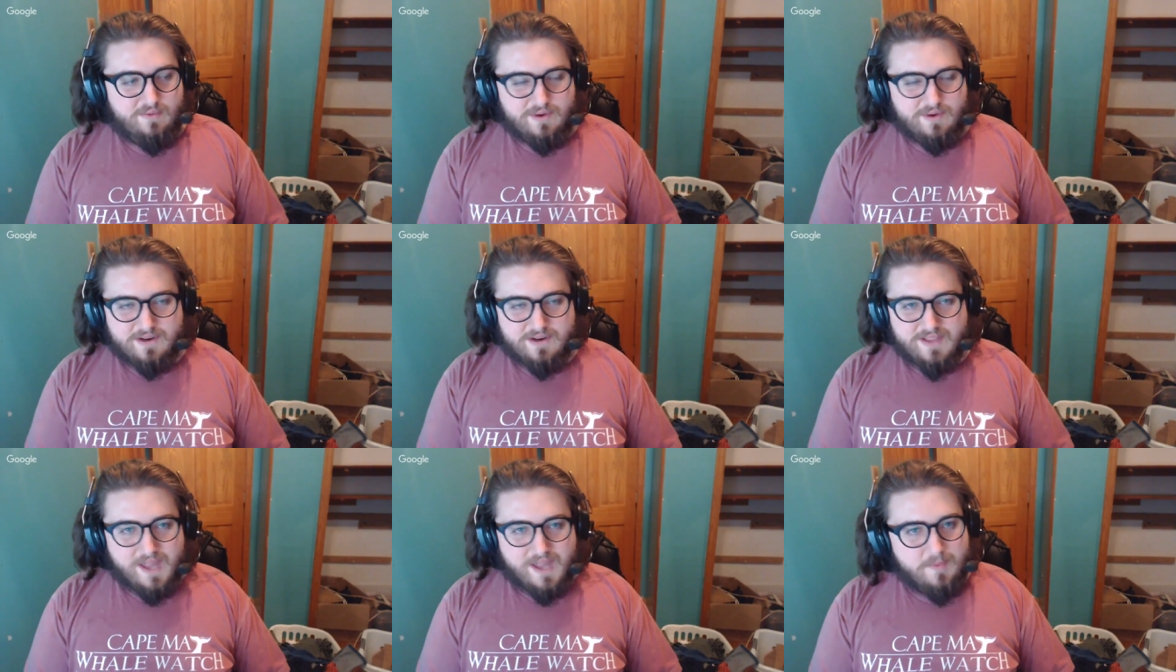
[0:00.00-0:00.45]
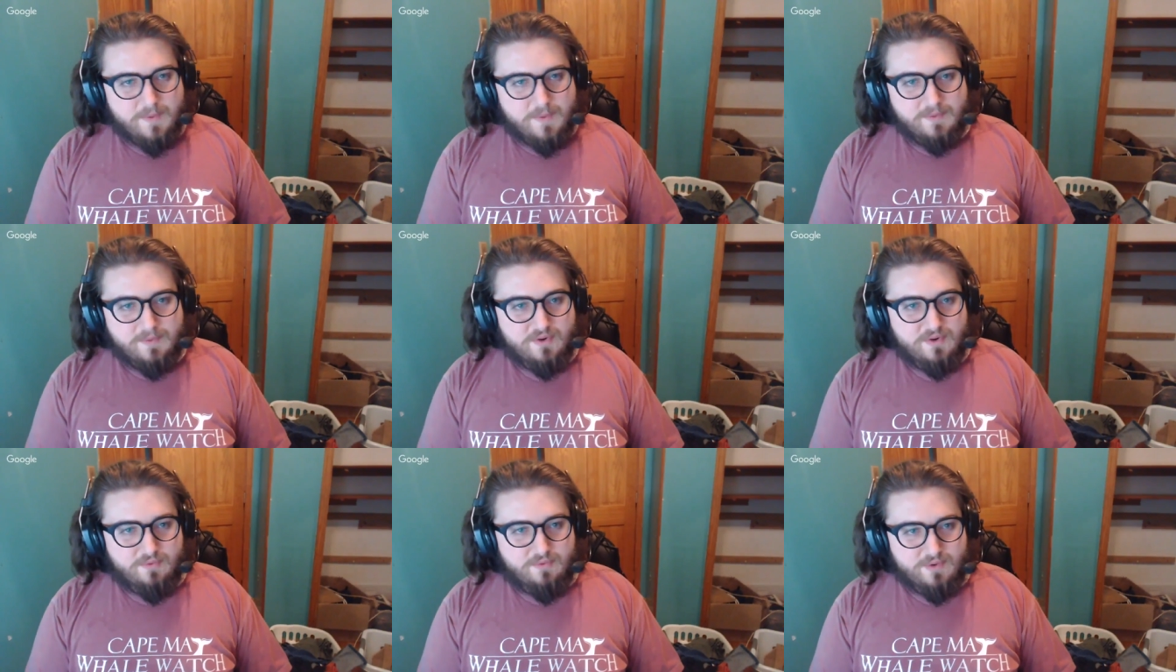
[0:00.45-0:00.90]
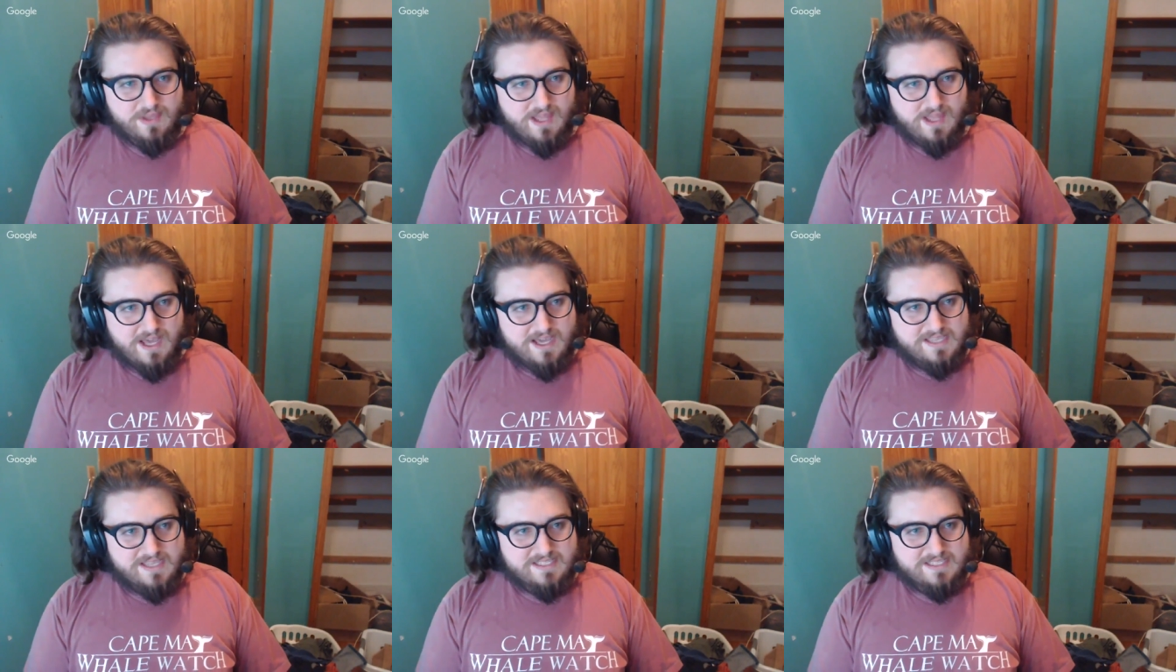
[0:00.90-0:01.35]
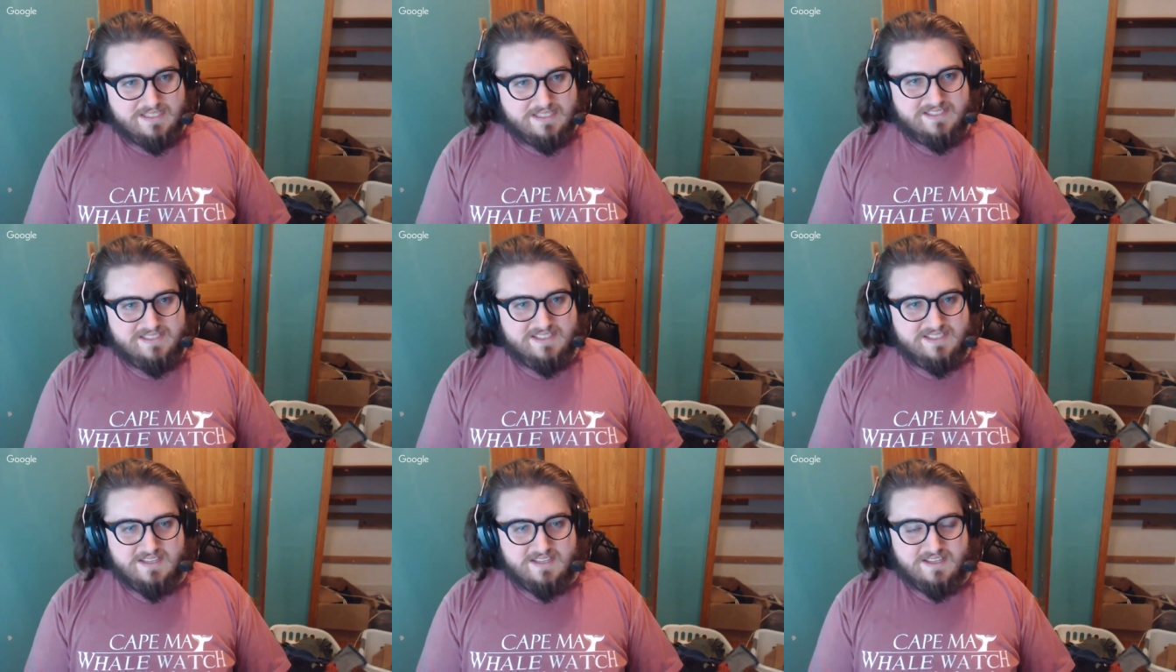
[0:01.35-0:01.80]
what a lot of people don't realize
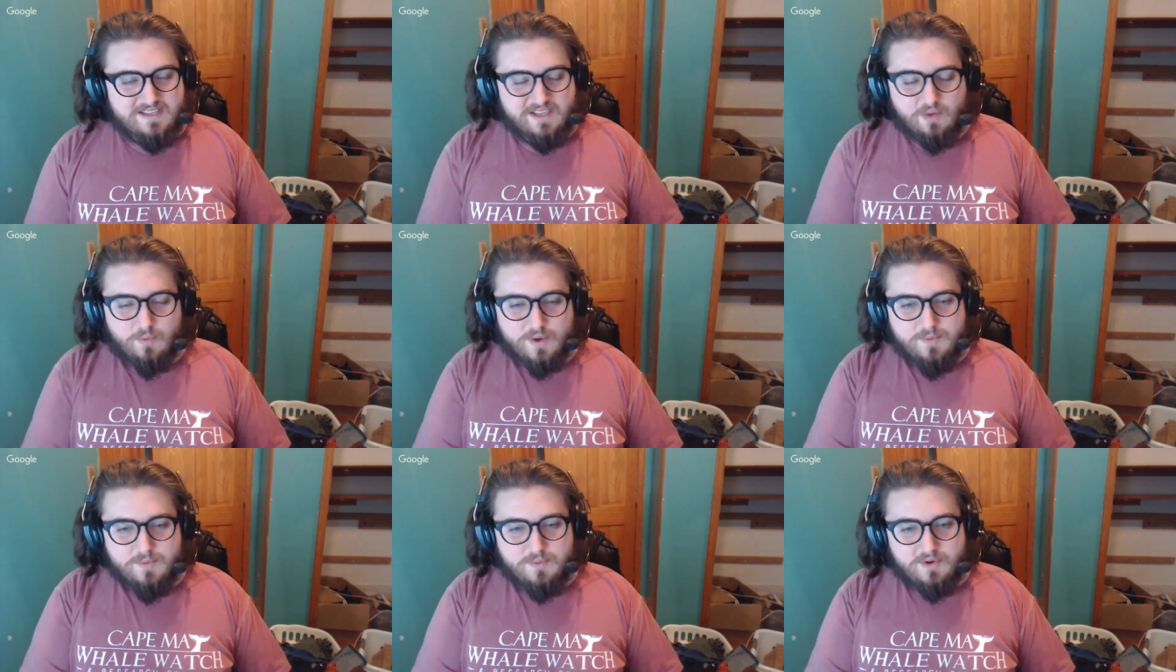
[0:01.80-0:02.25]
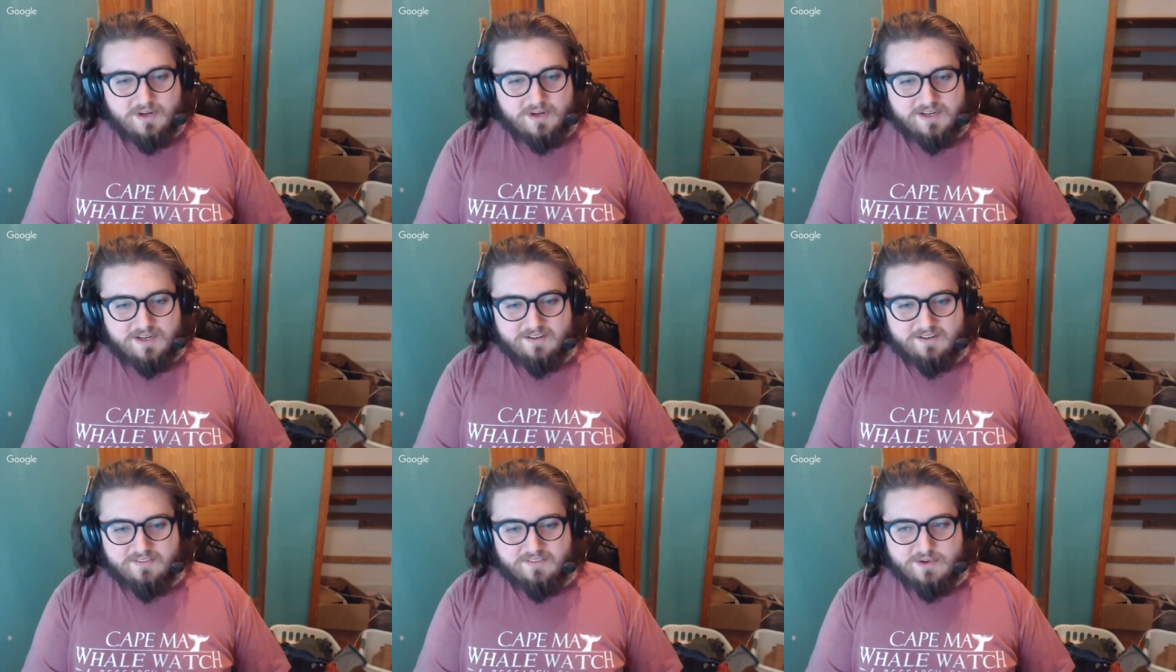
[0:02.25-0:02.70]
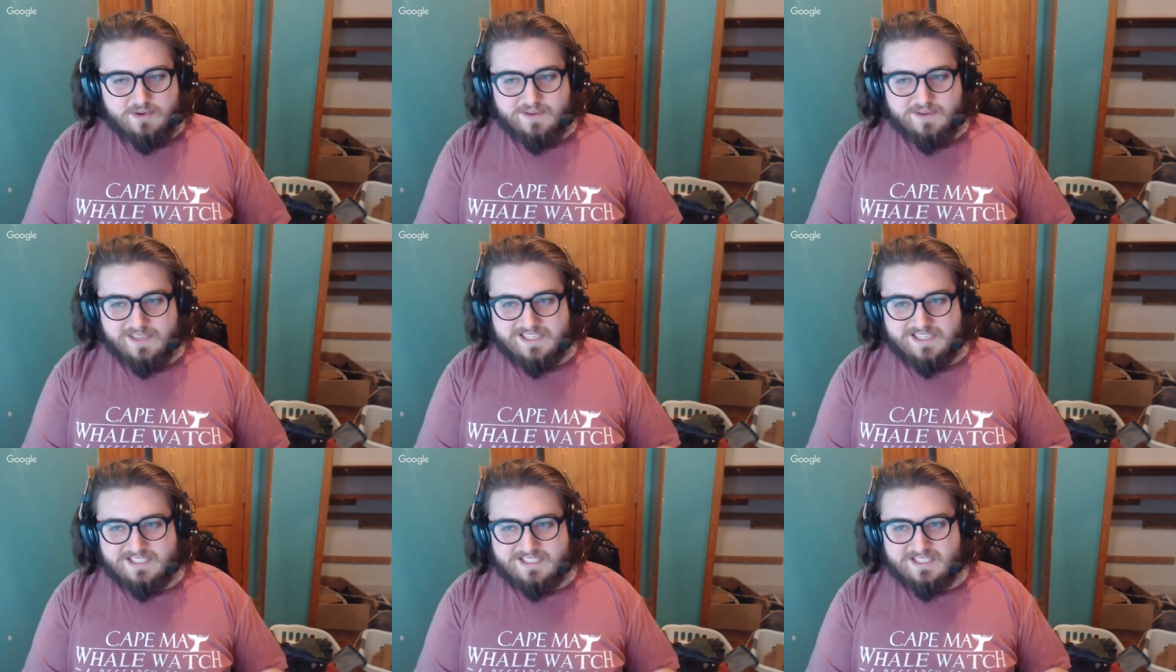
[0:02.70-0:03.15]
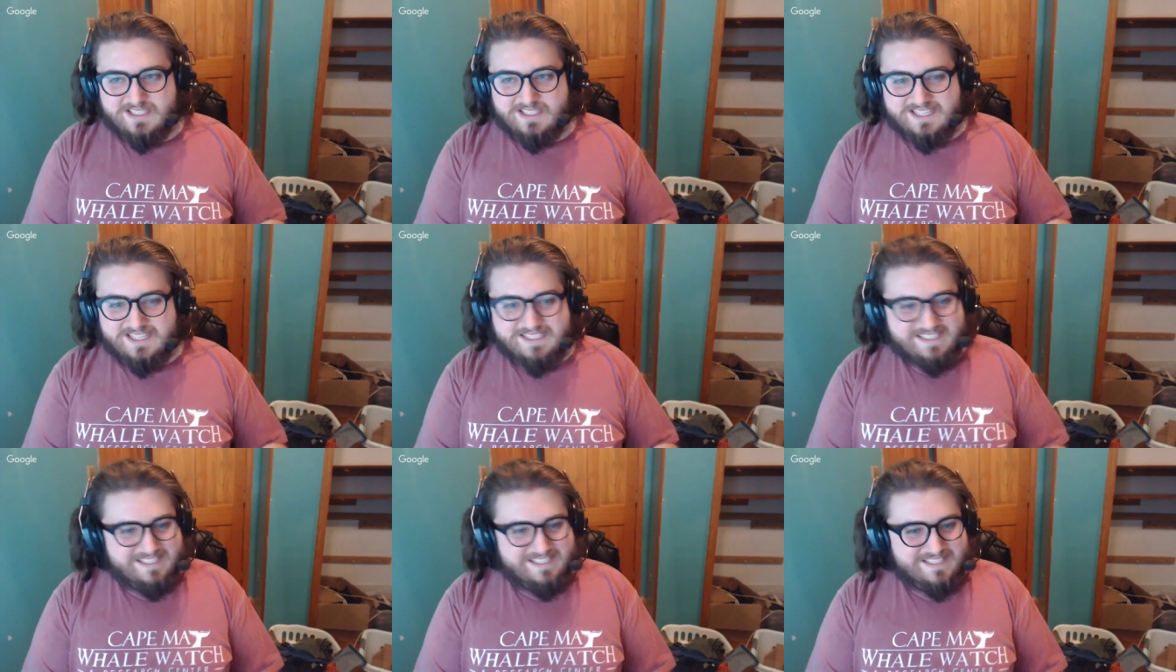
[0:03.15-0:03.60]
is like whiteboard interviewing is
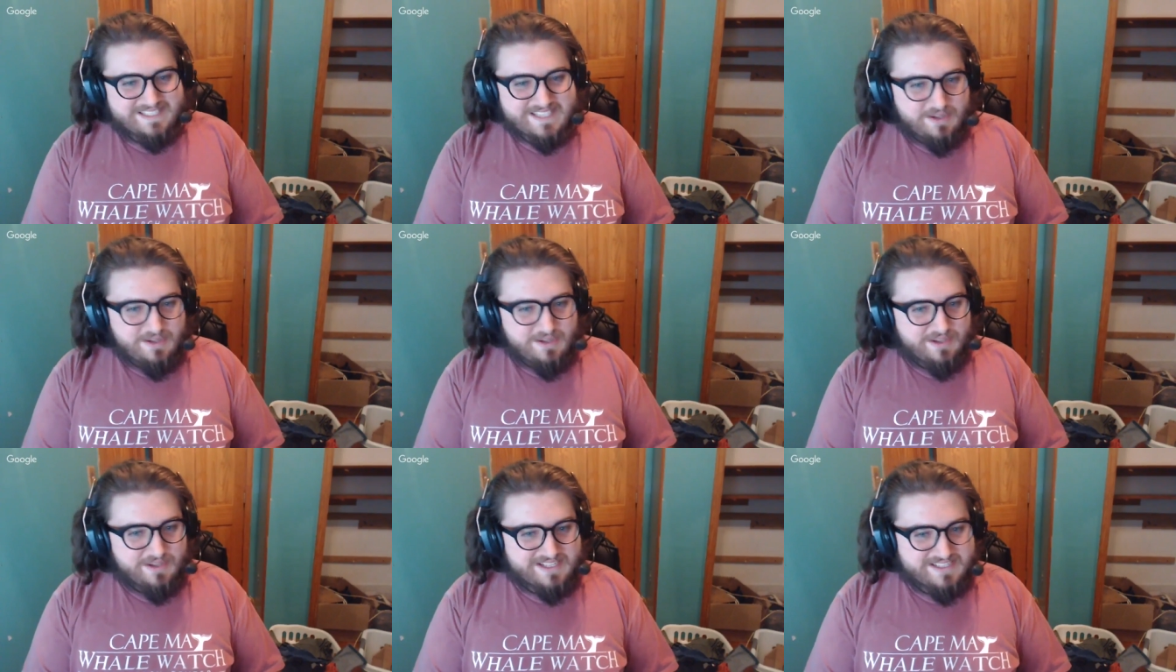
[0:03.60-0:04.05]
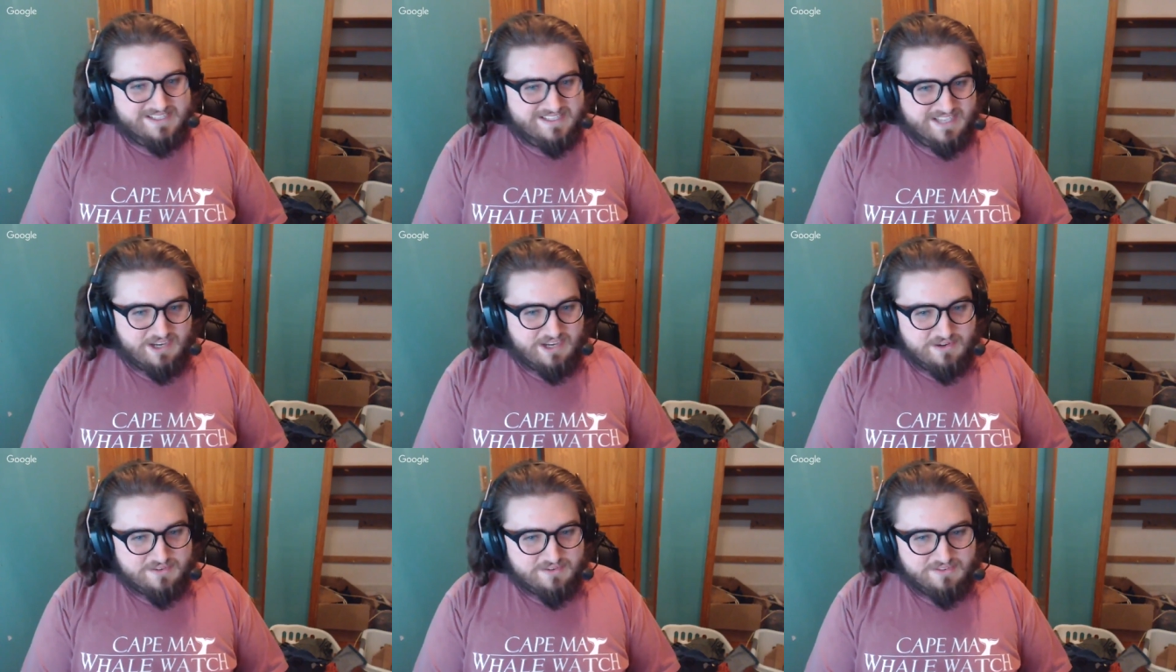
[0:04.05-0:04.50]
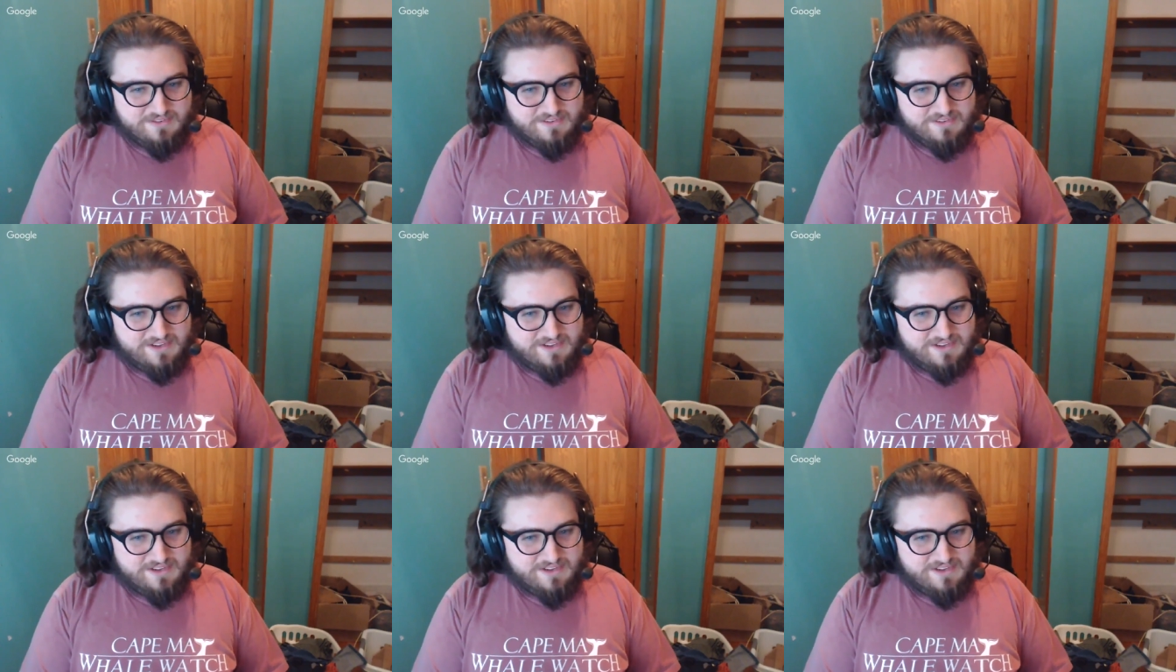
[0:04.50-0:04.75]
is a skill in itself,